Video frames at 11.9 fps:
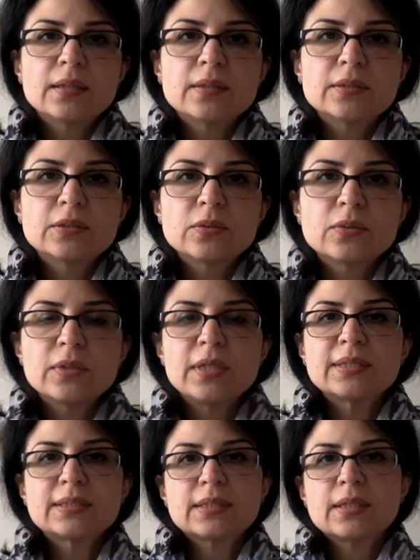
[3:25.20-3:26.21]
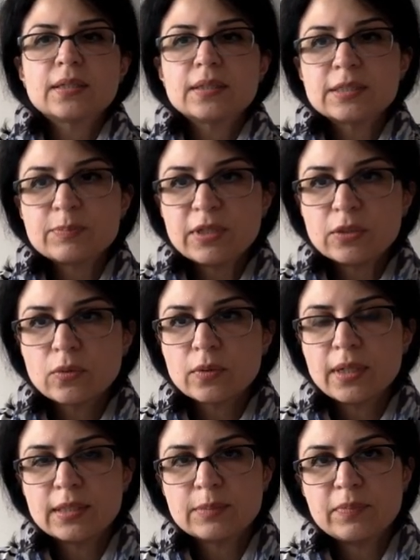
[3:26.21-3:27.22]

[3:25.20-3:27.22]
So it's been known as